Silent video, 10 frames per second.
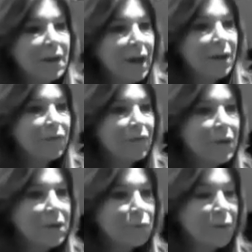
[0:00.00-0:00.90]
and the
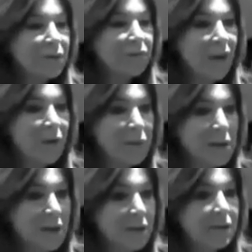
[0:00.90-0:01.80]
first
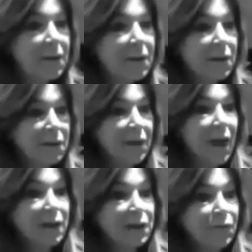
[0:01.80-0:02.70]
25% is
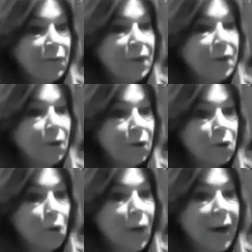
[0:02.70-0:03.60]
tax-free on
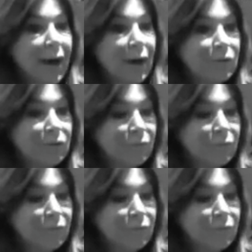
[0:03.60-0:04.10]
your way out.